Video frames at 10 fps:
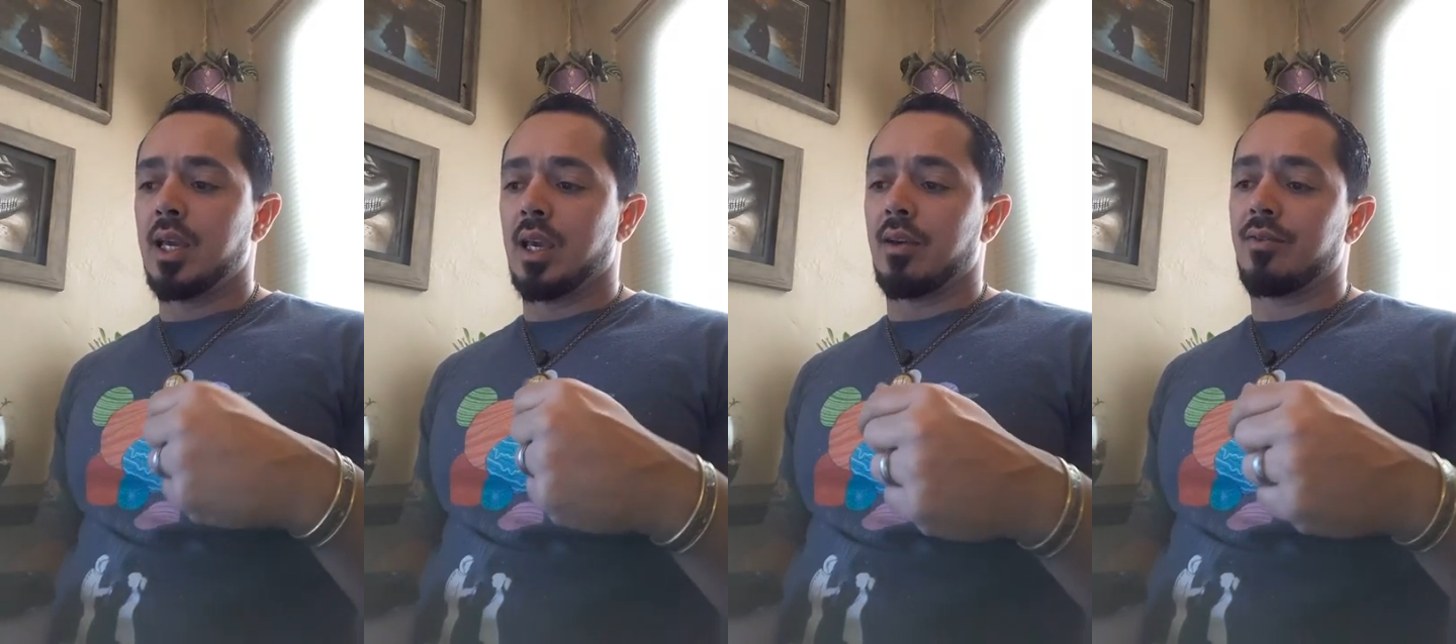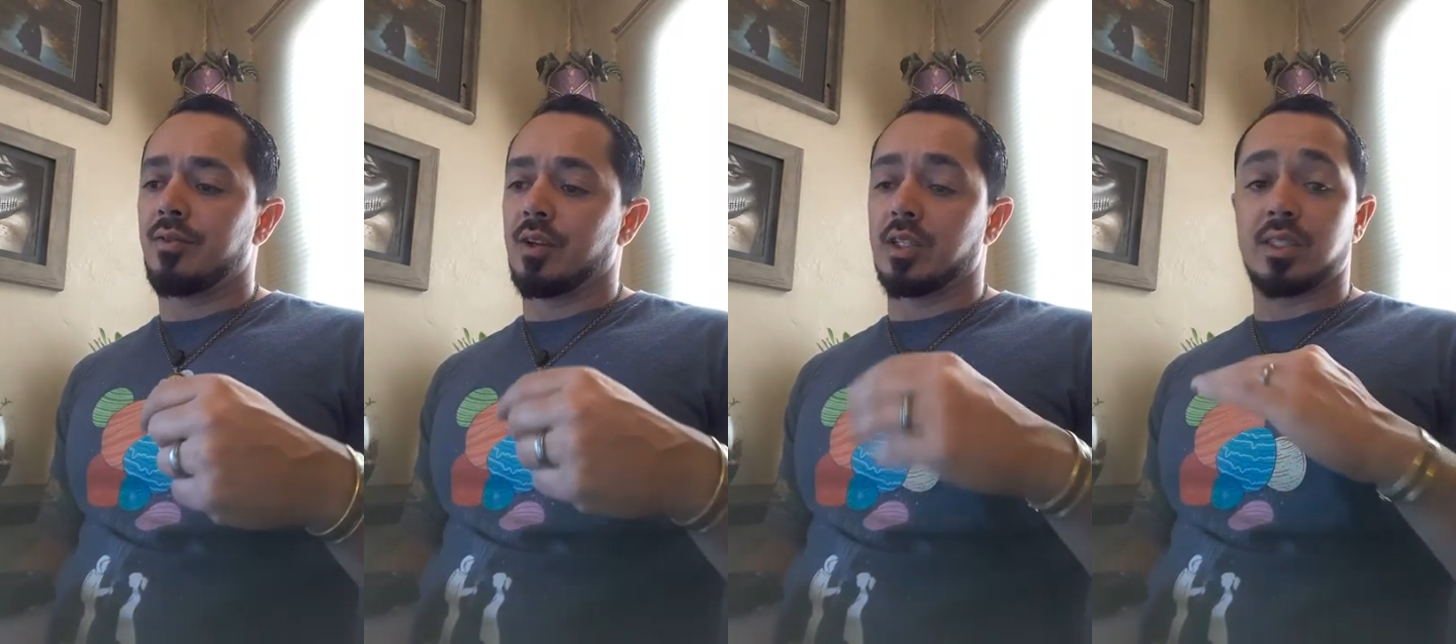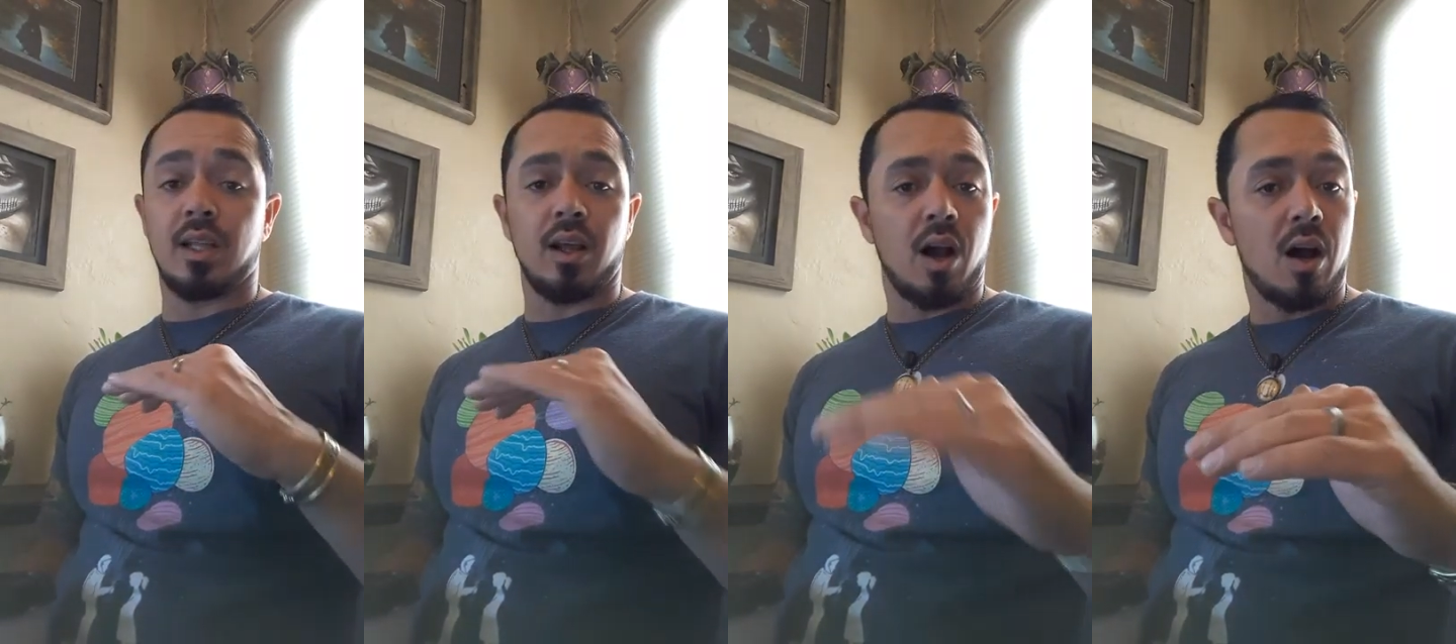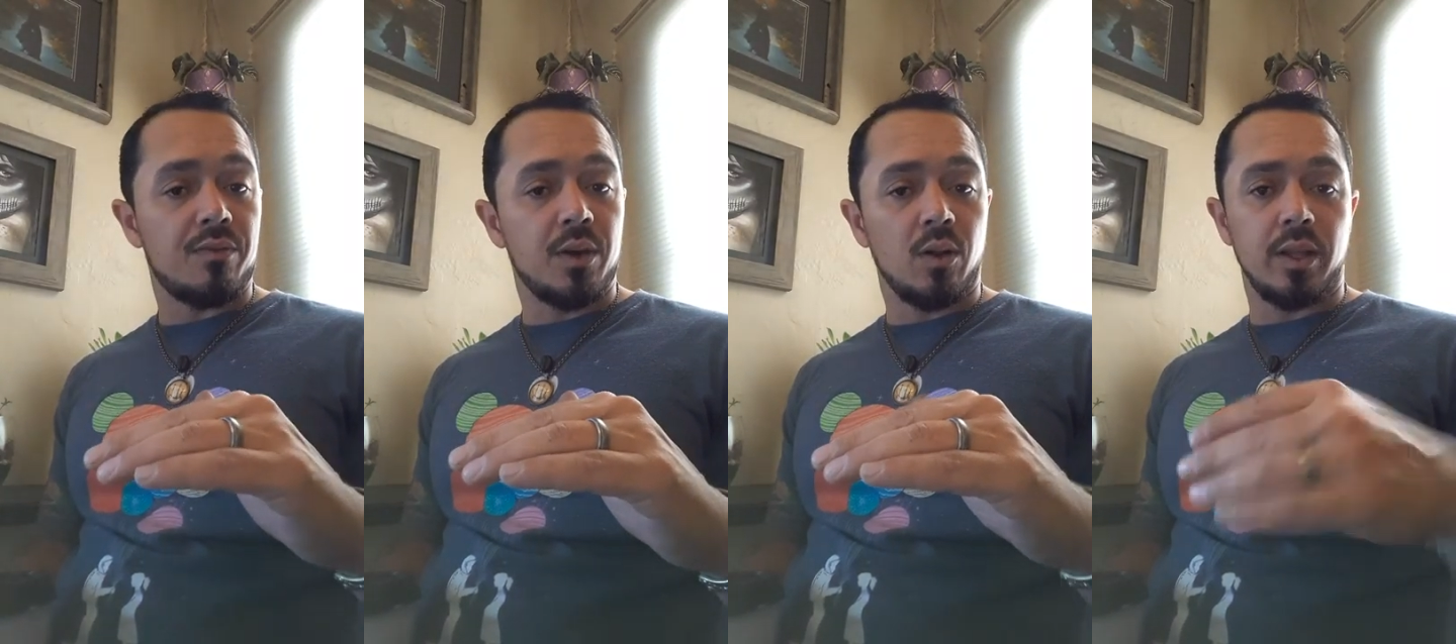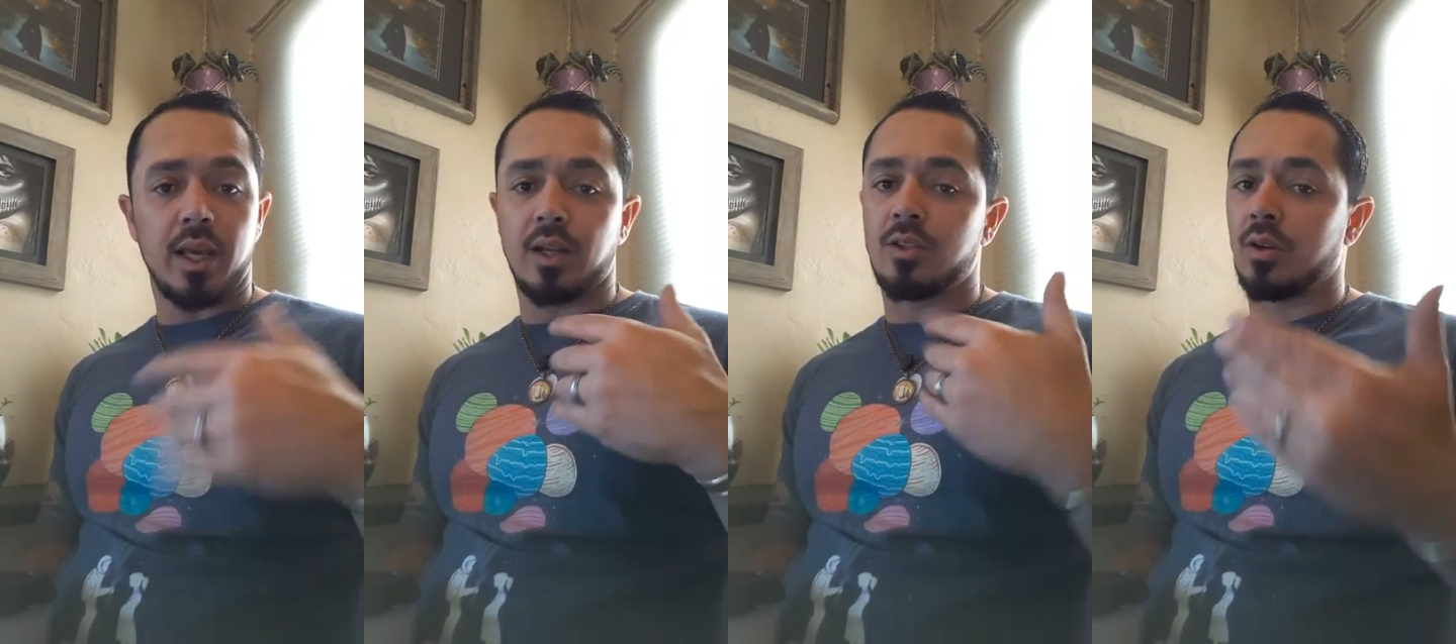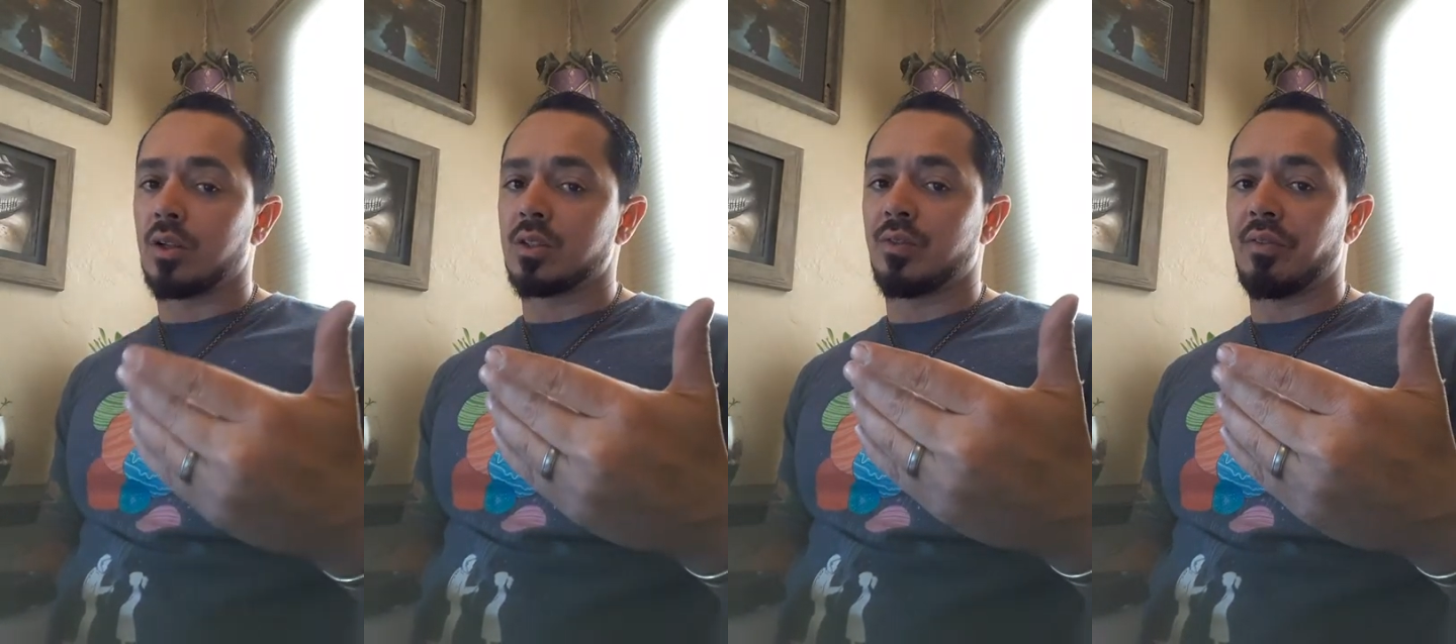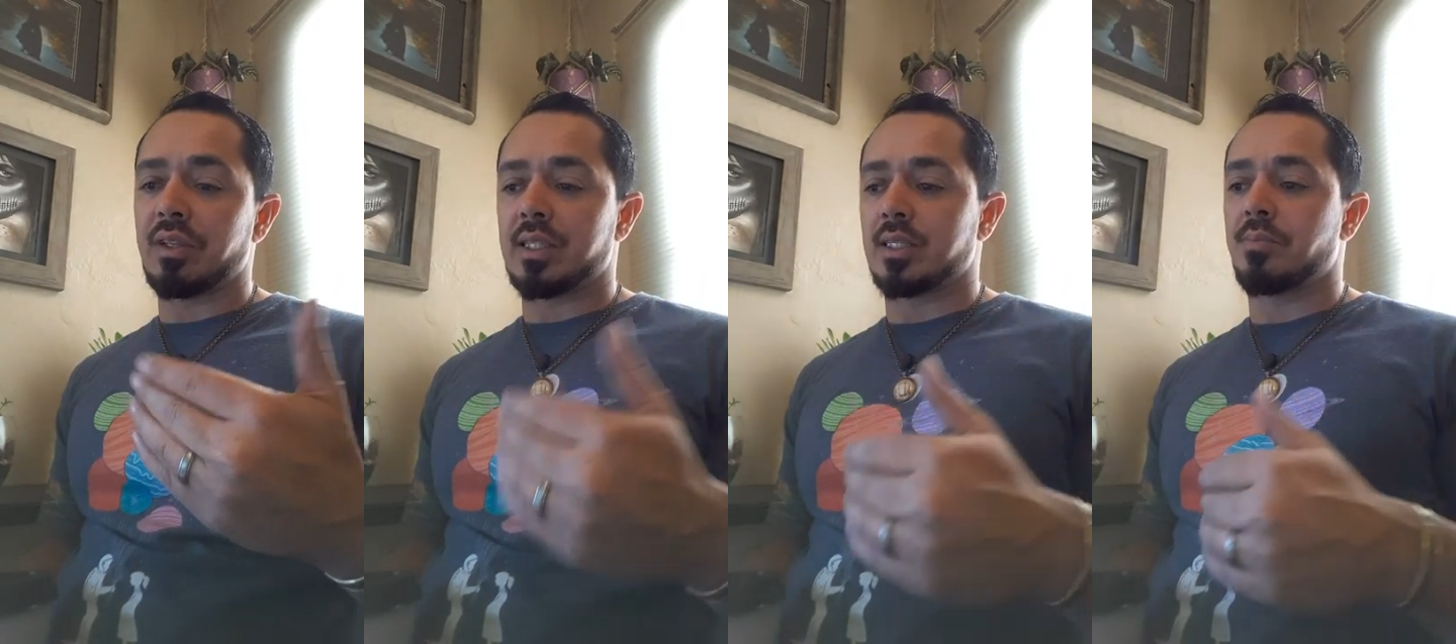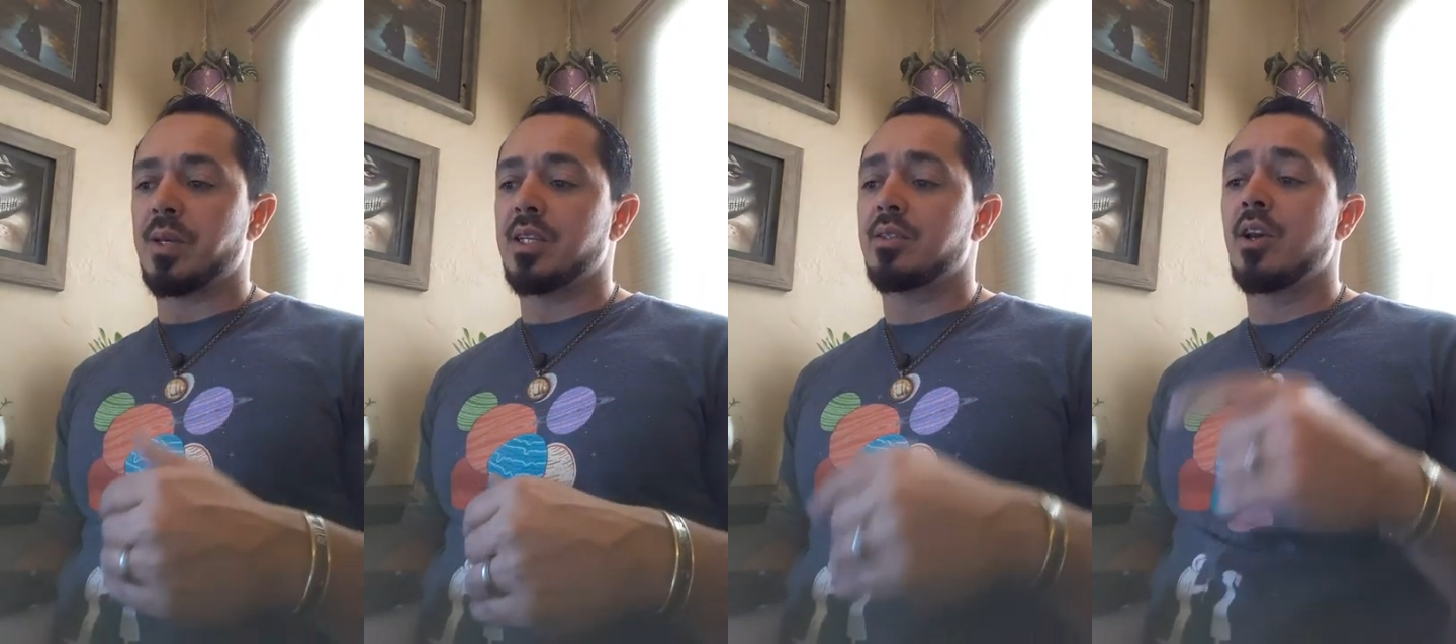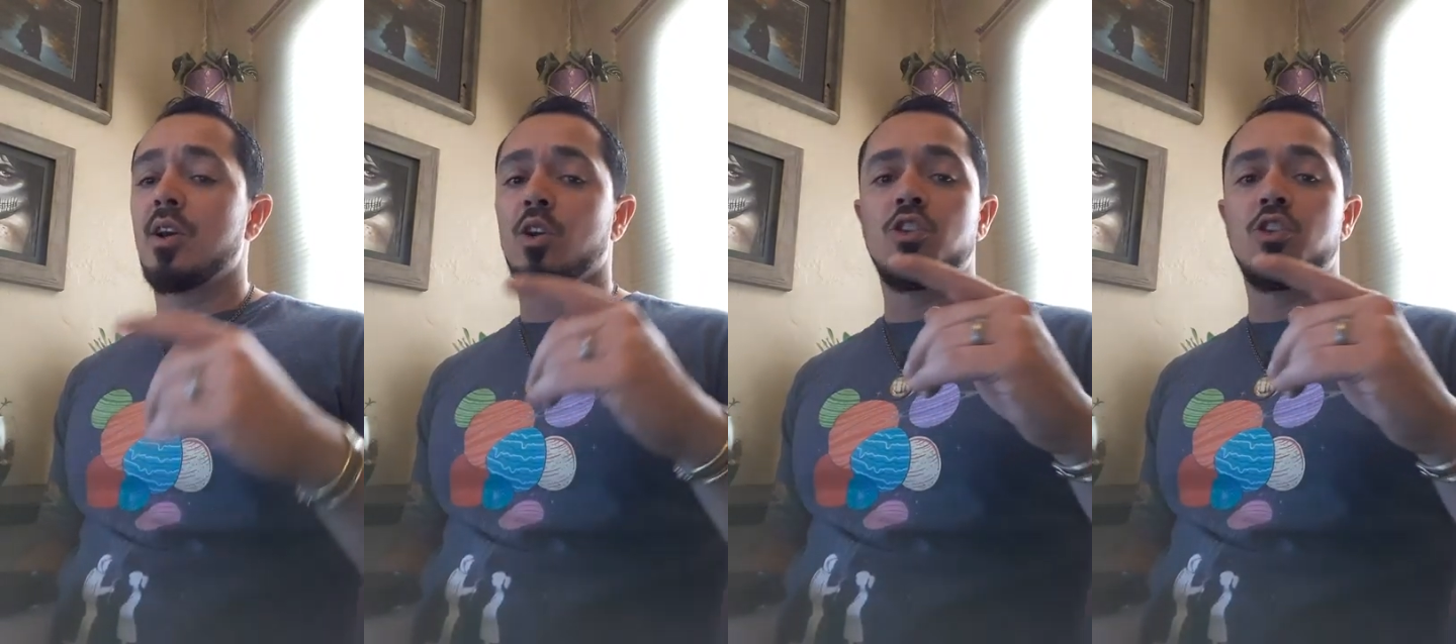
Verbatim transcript: If you're just selling coffee only at two dollars and fifty cents a piece,